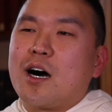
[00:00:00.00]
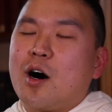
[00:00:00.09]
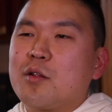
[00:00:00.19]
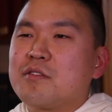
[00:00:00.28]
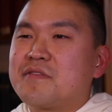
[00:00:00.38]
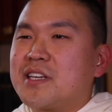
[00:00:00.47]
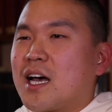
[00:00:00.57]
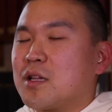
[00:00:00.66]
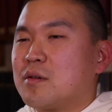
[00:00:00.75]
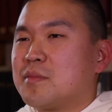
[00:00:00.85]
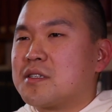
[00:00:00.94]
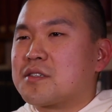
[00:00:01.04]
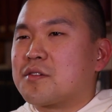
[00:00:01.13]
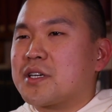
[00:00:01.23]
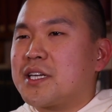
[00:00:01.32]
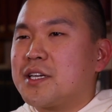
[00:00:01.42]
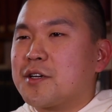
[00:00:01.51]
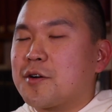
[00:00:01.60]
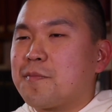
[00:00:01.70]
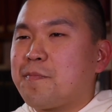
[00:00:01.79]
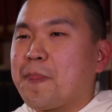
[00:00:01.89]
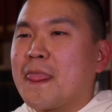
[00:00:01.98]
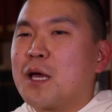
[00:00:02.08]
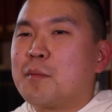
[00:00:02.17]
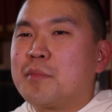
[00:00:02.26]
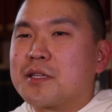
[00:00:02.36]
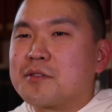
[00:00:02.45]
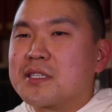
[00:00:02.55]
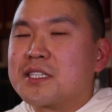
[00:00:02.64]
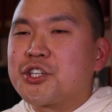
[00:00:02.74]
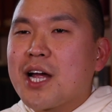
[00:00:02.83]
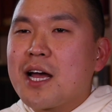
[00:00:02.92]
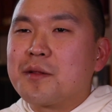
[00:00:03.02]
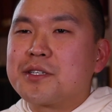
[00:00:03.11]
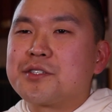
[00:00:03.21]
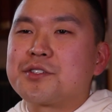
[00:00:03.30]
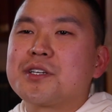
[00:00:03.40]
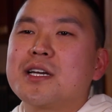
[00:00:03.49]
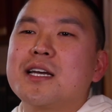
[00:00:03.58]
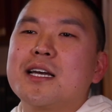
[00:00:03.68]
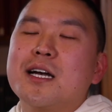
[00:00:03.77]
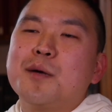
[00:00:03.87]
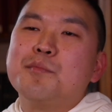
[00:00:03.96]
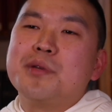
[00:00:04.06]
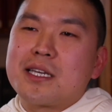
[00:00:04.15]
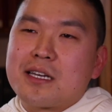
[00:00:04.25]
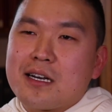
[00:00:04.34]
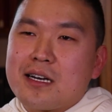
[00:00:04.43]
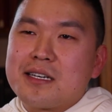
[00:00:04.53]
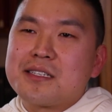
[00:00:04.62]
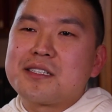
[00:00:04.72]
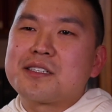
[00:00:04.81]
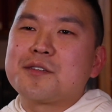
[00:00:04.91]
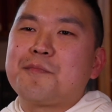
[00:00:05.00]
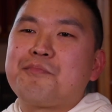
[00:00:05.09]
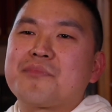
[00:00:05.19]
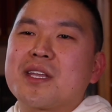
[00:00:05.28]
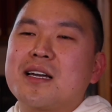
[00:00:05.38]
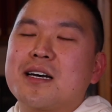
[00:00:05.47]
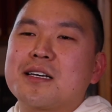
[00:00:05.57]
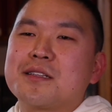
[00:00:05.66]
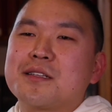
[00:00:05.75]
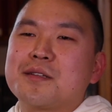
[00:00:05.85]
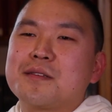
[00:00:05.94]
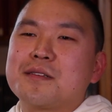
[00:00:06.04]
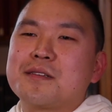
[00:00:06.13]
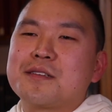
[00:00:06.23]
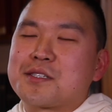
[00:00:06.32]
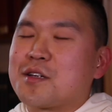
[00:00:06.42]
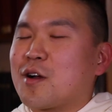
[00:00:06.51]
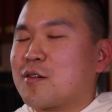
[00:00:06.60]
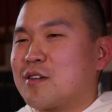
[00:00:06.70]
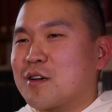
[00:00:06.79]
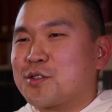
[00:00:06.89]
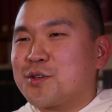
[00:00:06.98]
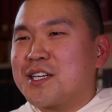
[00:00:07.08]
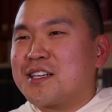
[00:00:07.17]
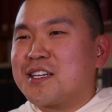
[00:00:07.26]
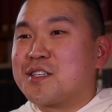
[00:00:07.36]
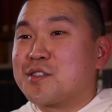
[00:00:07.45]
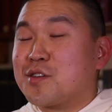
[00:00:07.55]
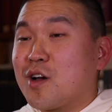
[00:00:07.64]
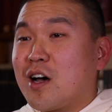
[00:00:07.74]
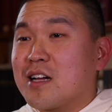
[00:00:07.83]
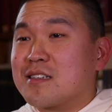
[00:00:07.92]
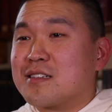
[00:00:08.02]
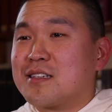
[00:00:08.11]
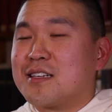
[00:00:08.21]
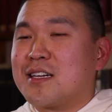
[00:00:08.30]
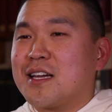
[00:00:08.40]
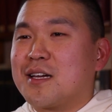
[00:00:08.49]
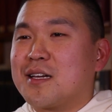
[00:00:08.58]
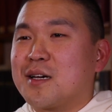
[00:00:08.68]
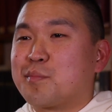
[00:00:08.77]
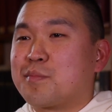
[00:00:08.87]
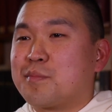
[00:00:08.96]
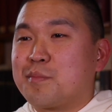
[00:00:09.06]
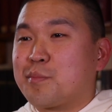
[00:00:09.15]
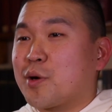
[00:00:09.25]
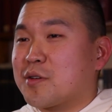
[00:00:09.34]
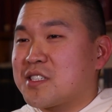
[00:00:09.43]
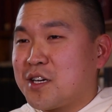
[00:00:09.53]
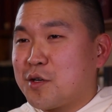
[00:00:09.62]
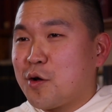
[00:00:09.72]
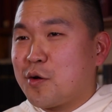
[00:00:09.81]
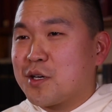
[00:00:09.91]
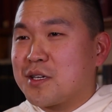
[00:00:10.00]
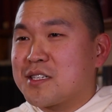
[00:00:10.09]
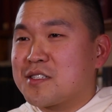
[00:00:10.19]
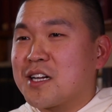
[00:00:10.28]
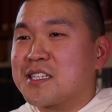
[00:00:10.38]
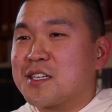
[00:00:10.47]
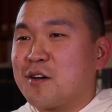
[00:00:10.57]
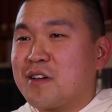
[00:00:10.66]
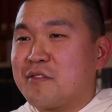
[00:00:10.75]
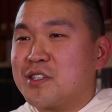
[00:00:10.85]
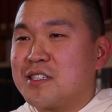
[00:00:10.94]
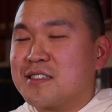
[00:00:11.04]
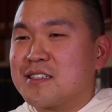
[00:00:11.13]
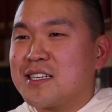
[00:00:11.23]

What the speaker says: All of the elements are here. But there's a challenge because the Sacra Doctrina is not per se nota, it's not self-evident.